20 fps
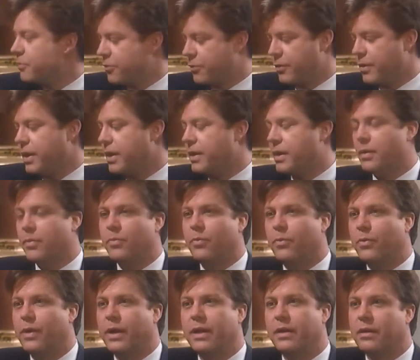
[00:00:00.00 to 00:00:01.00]
I'm Why free. Not?
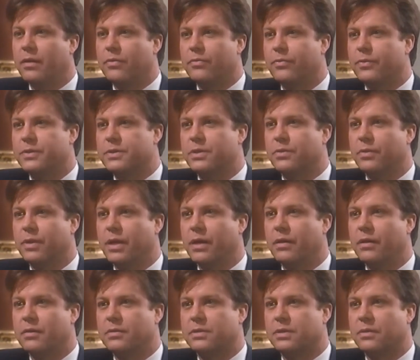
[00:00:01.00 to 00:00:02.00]
I'm waiting on Frisco and
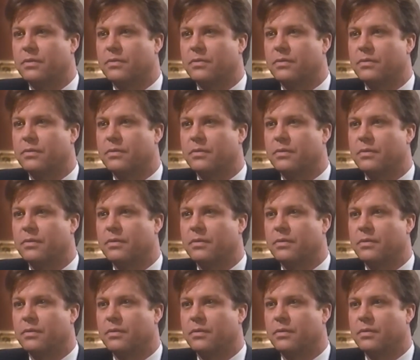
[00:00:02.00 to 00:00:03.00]
Anna, so.
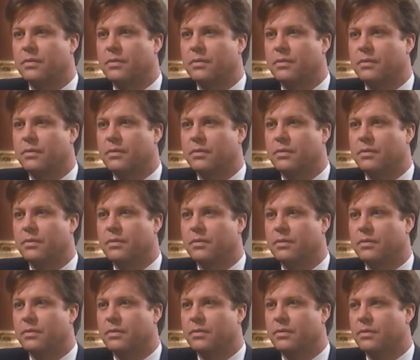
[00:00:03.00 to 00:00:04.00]
Are you
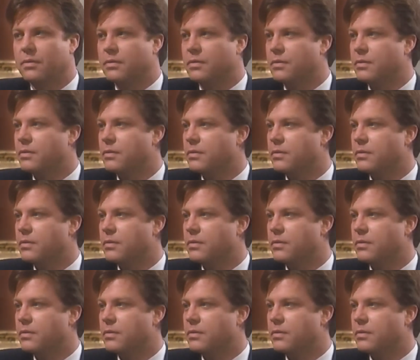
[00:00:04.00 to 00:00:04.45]
sure that's Yeah, okay?